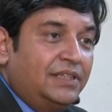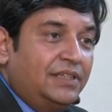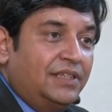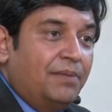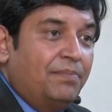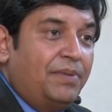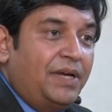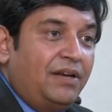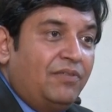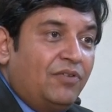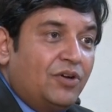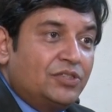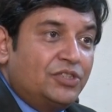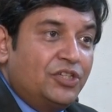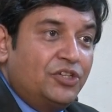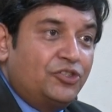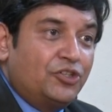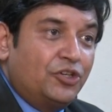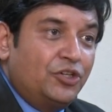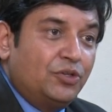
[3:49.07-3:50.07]
the bill was
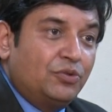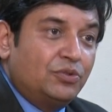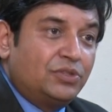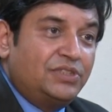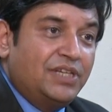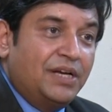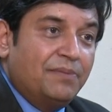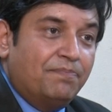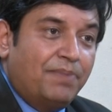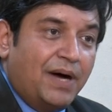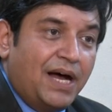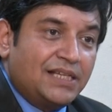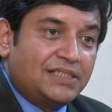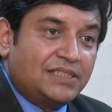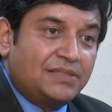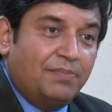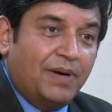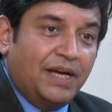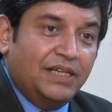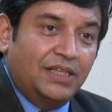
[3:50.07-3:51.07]
introduced and
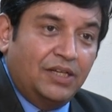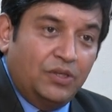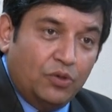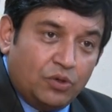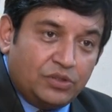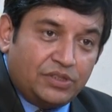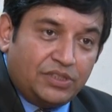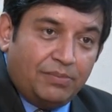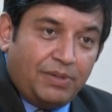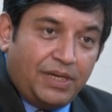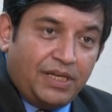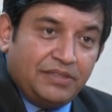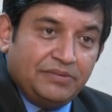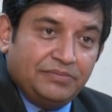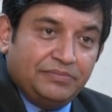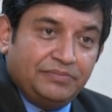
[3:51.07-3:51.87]
passed by the Lok Sabha.